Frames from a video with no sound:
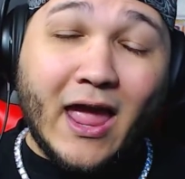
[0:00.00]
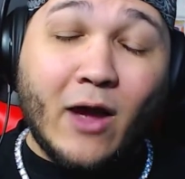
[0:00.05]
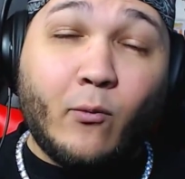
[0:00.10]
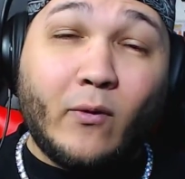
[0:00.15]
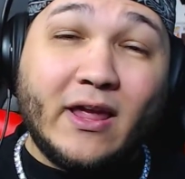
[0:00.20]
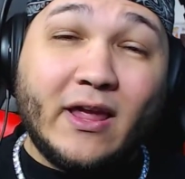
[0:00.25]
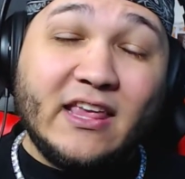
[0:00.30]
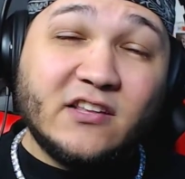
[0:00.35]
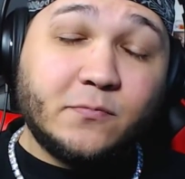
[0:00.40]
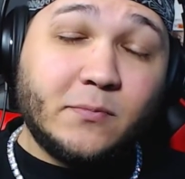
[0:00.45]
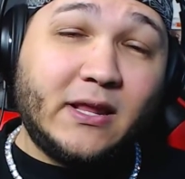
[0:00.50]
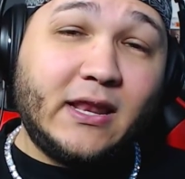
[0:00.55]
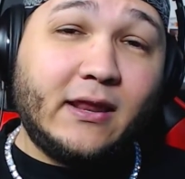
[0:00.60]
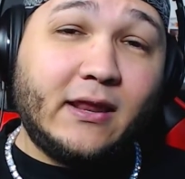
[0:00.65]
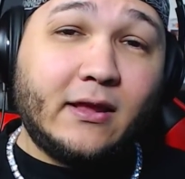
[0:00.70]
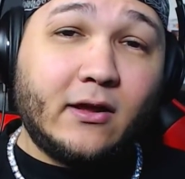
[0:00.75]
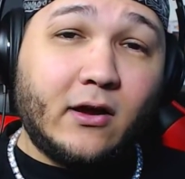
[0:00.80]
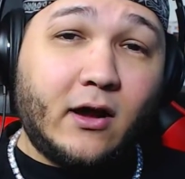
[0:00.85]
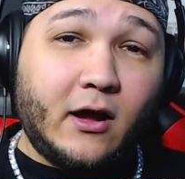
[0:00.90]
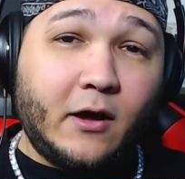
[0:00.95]
And what he's
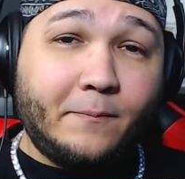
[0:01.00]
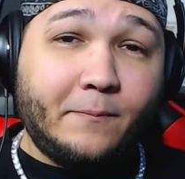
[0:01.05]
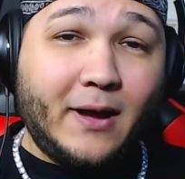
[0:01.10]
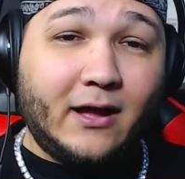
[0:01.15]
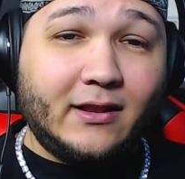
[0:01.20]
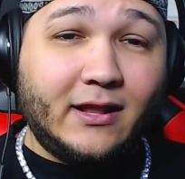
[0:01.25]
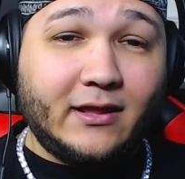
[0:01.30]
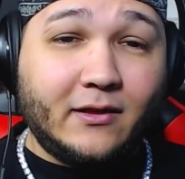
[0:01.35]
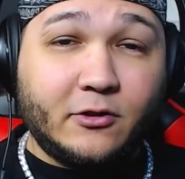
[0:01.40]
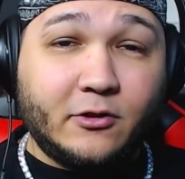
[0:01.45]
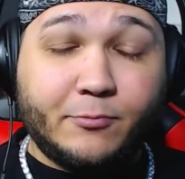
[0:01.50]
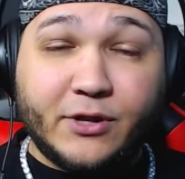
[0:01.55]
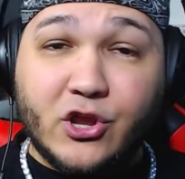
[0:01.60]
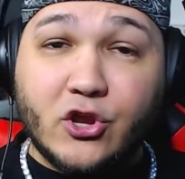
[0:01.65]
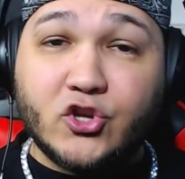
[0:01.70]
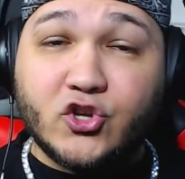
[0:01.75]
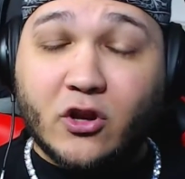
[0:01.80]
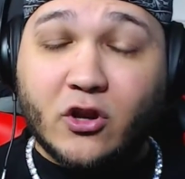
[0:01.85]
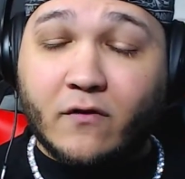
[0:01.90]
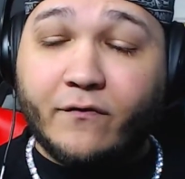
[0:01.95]
meaning about, like, but
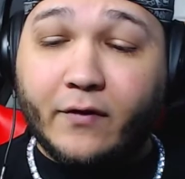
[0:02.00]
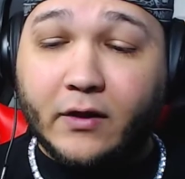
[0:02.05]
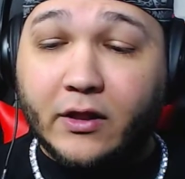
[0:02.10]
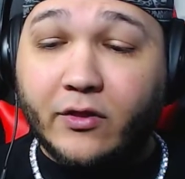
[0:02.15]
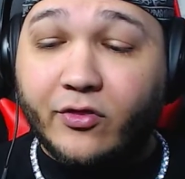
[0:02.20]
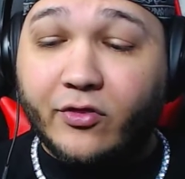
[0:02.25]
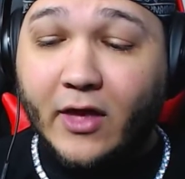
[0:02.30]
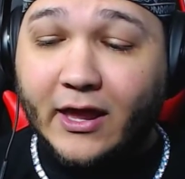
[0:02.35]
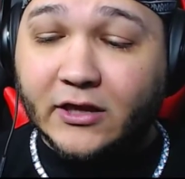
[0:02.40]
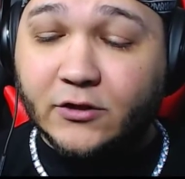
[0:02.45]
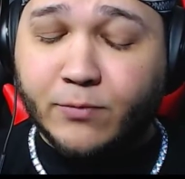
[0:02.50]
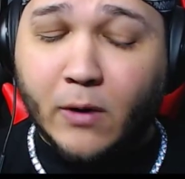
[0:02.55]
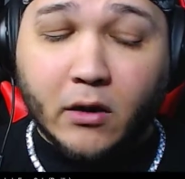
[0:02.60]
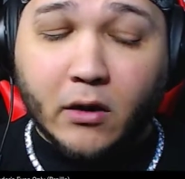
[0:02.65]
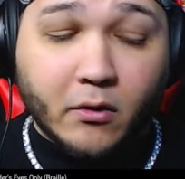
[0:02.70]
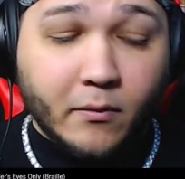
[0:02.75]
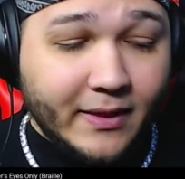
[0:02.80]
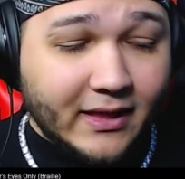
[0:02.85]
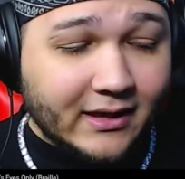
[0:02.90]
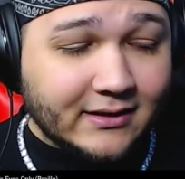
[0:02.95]
you shouldn't feel a thing, is
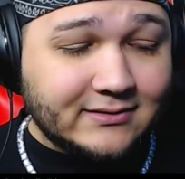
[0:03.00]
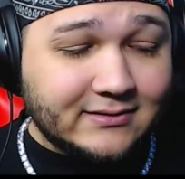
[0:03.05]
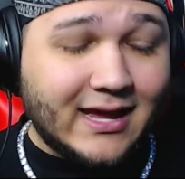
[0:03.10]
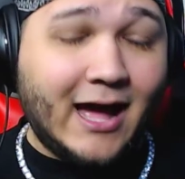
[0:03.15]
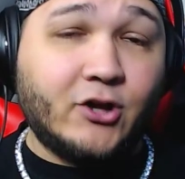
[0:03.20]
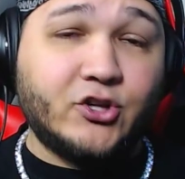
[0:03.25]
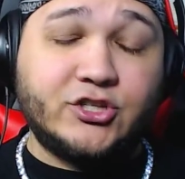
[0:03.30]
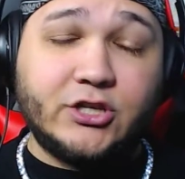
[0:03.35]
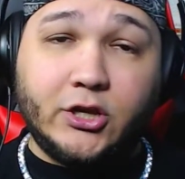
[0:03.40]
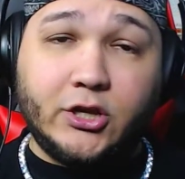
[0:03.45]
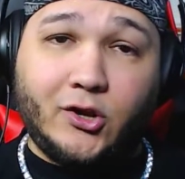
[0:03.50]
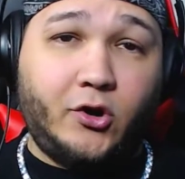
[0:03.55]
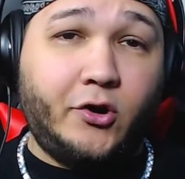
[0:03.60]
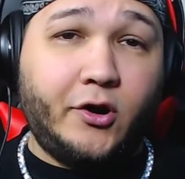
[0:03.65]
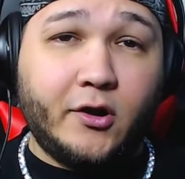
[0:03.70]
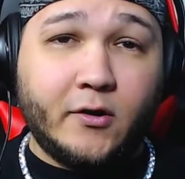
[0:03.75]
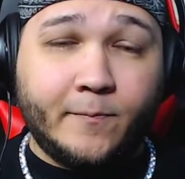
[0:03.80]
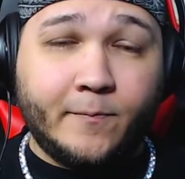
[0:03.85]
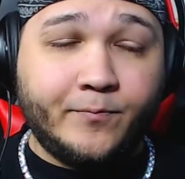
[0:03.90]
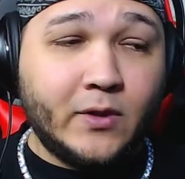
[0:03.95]
probably because of how she
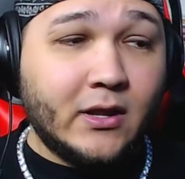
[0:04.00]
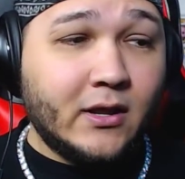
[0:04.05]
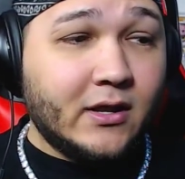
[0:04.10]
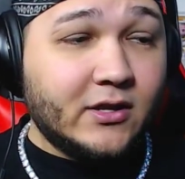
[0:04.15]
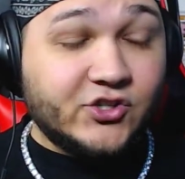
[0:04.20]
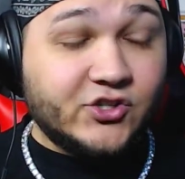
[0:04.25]
hurt him.